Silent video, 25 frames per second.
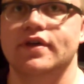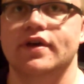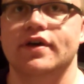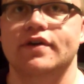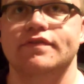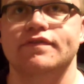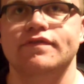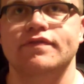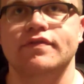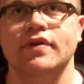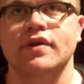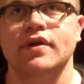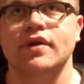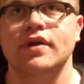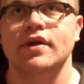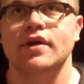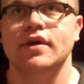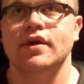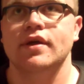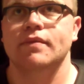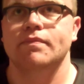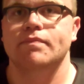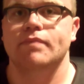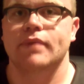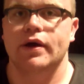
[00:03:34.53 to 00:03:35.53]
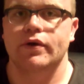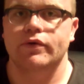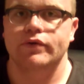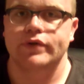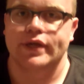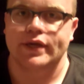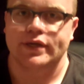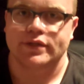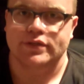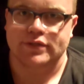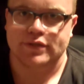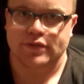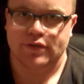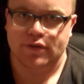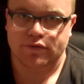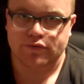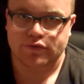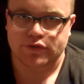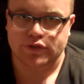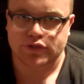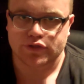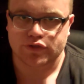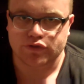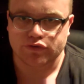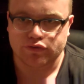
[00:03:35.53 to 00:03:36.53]
stuff, but I will get to those
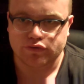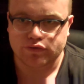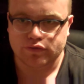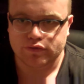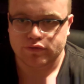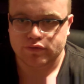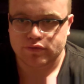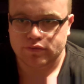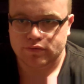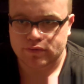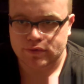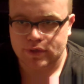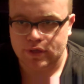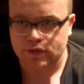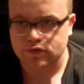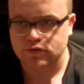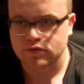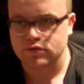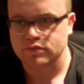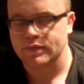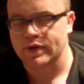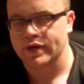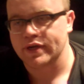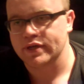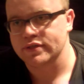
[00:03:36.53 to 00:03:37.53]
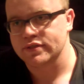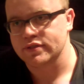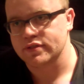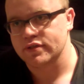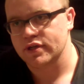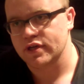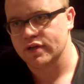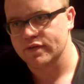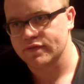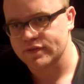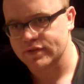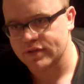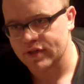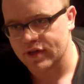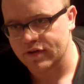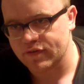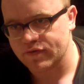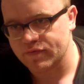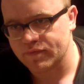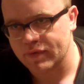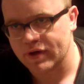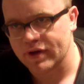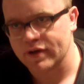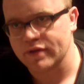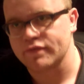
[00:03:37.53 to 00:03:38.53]
soon. I'll do my STF
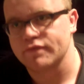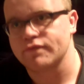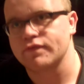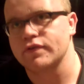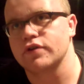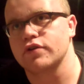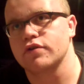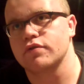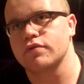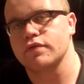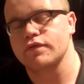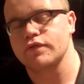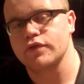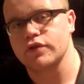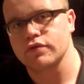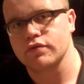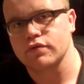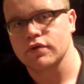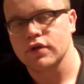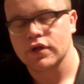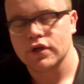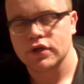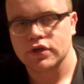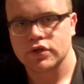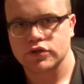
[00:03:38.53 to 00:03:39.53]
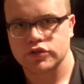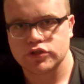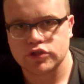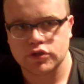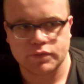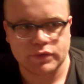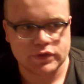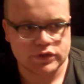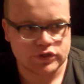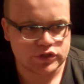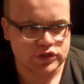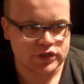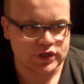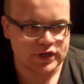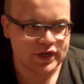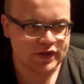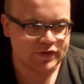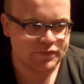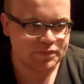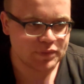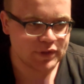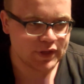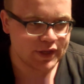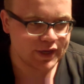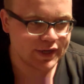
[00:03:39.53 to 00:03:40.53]
stuff, my fitter review, so much shit
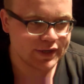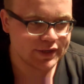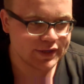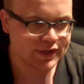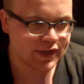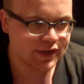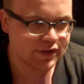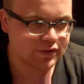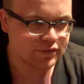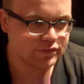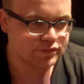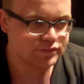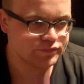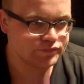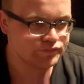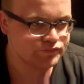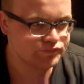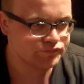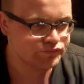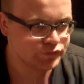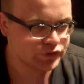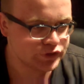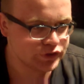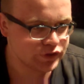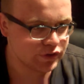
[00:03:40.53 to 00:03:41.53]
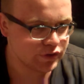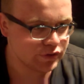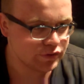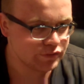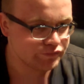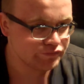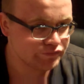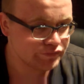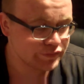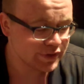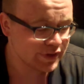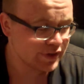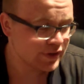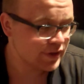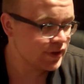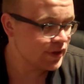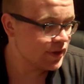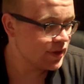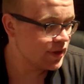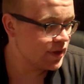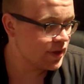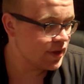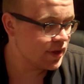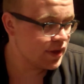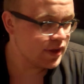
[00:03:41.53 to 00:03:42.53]
I've planned out. So,
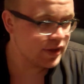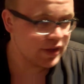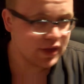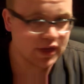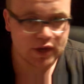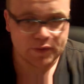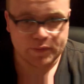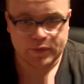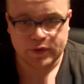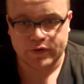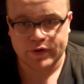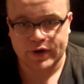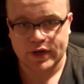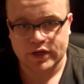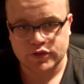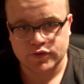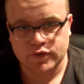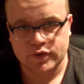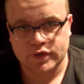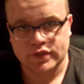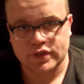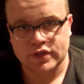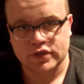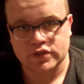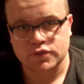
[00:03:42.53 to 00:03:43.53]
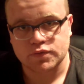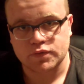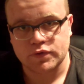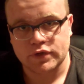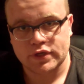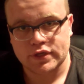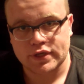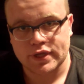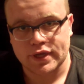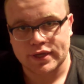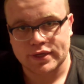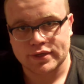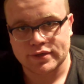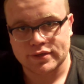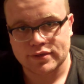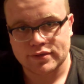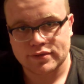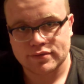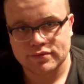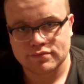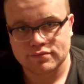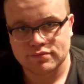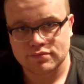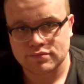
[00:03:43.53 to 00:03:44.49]
yeah, I'll be graduating next week and